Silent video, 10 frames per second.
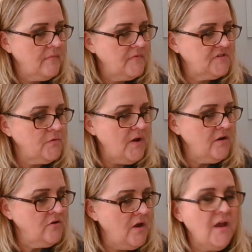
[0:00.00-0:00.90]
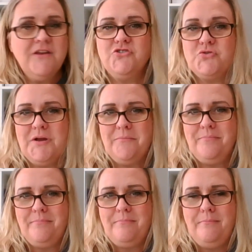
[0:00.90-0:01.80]
So I enjoyed
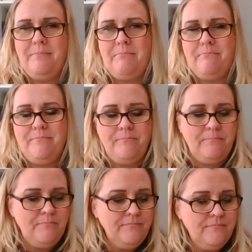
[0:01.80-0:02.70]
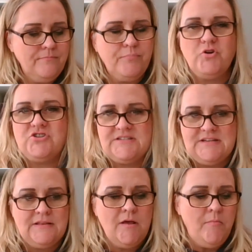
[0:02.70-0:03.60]

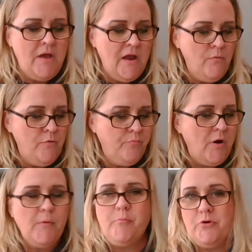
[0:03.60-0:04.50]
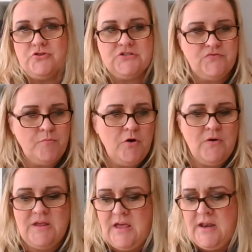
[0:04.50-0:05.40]
purchasing them. I will probably purchase from her
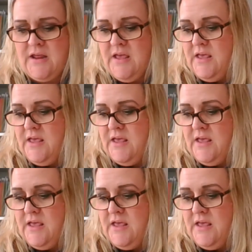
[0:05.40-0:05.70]
again.